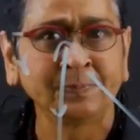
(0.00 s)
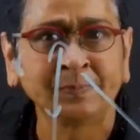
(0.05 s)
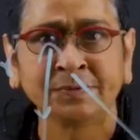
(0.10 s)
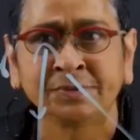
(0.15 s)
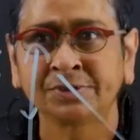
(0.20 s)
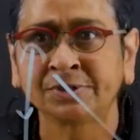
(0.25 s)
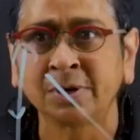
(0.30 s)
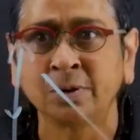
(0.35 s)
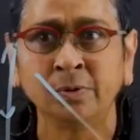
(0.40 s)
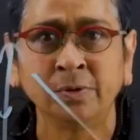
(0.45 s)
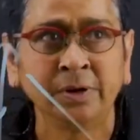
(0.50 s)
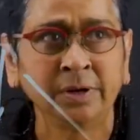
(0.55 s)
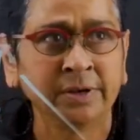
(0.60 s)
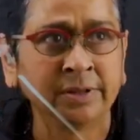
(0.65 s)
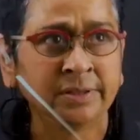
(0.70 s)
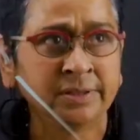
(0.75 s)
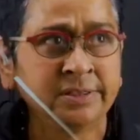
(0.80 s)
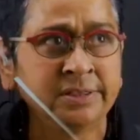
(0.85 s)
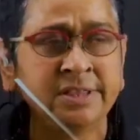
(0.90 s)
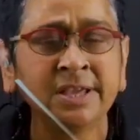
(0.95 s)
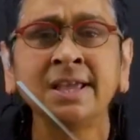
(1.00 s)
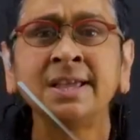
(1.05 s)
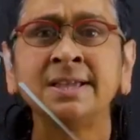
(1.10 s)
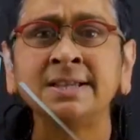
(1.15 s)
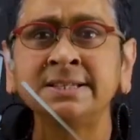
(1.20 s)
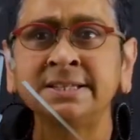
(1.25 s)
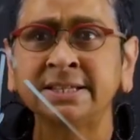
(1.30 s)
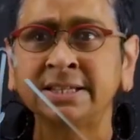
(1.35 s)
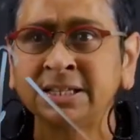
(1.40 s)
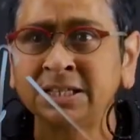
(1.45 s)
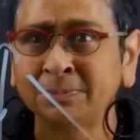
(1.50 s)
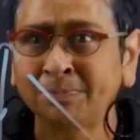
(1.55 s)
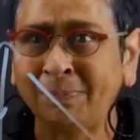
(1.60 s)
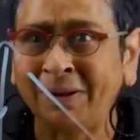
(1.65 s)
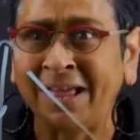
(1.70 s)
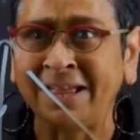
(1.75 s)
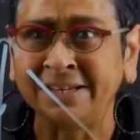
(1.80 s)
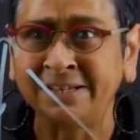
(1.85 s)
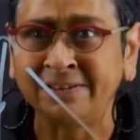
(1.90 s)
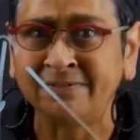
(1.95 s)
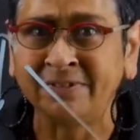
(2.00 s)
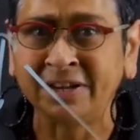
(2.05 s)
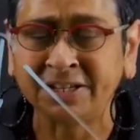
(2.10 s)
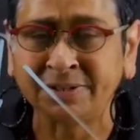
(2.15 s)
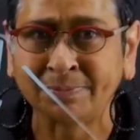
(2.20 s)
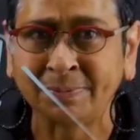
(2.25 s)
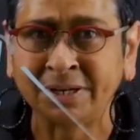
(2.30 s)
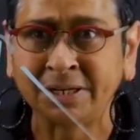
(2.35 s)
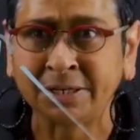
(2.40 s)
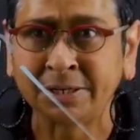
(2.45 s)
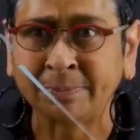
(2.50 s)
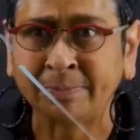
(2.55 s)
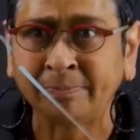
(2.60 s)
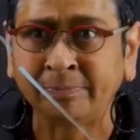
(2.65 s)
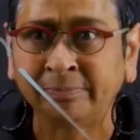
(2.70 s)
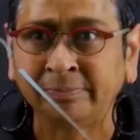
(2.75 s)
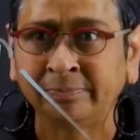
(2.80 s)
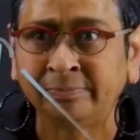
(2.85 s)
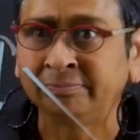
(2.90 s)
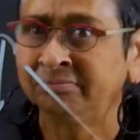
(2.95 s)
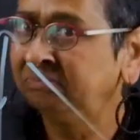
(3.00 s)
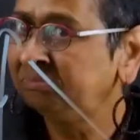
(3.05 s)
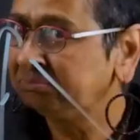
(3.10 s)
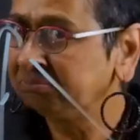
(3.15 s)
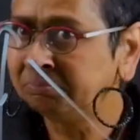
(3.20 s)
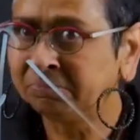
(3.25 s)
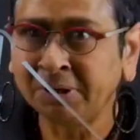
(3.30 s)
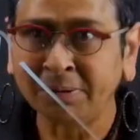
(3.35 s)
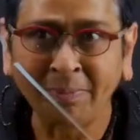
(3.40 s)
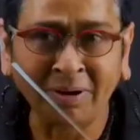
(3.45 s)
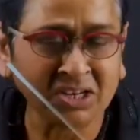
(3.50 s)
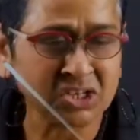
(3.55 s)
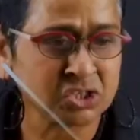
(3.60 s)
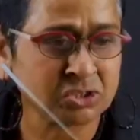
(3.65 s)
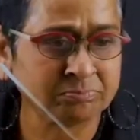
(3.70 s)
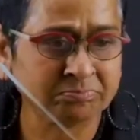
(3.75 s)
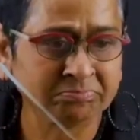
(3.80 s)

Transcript: So this is planned investment. pretty much.